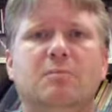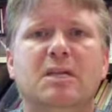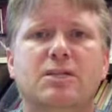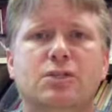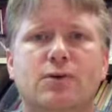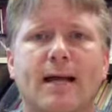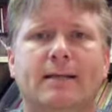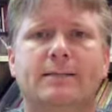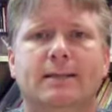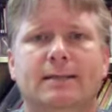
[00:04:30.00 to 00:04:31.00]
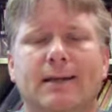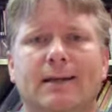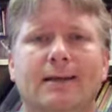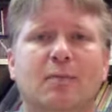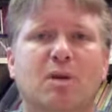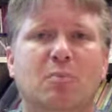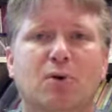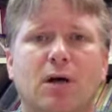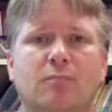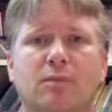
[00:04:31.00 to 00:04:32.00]
That can be distracting, and it can
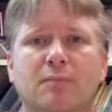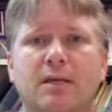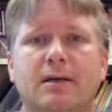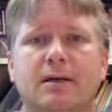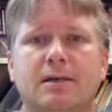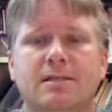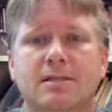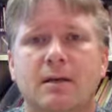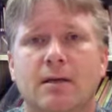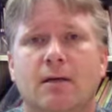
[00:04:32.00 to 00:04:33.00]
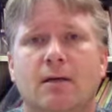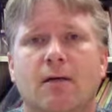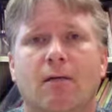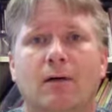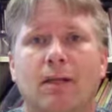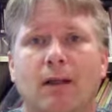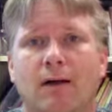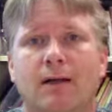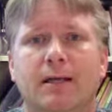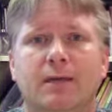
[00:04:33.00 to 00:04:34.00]
be a problem because
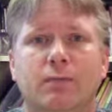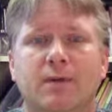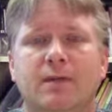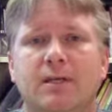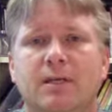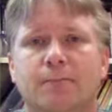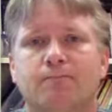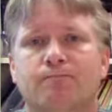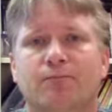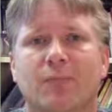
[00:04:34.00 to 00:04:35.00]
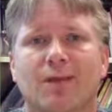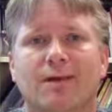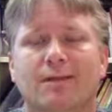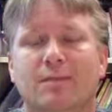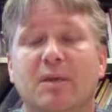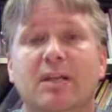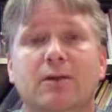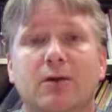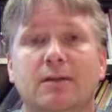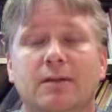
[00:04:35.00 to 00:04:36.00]
online with
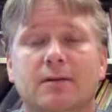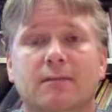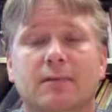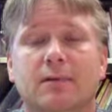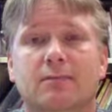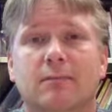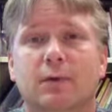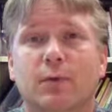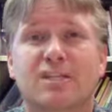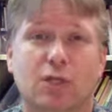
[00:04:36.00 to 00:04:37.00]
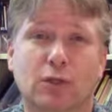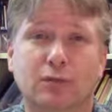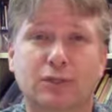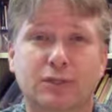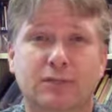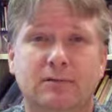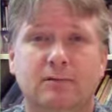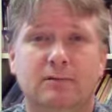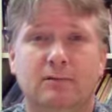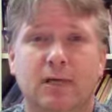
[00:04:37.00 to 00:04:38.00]
depending on the
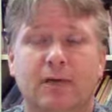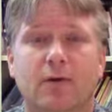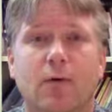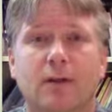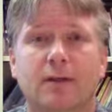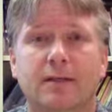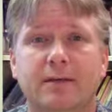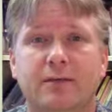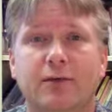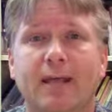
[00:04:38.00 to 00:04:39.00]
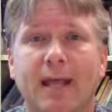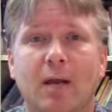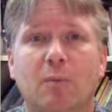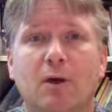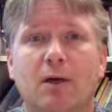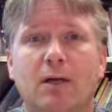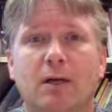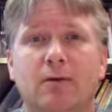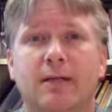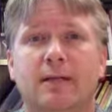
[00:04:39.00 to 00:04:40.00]
resolution, the quality of your
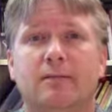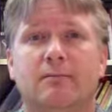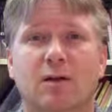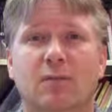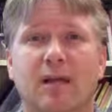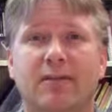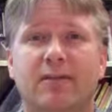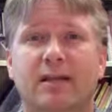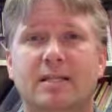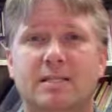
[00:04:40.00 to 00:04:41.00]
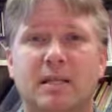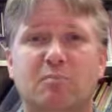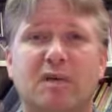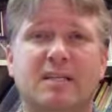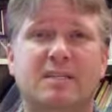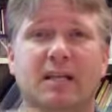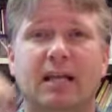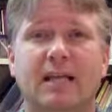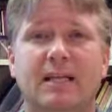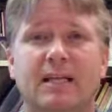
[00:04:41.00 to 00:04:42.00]
camera, it'll make things get
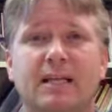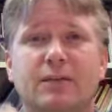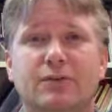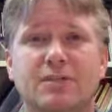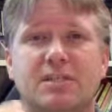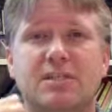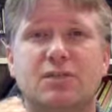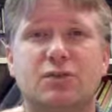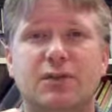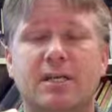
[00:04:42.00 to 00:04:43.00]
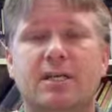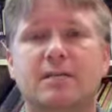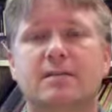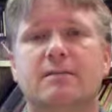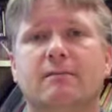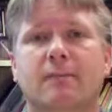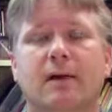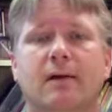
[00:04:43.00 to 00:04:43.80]
pixelated, and you'll see streaks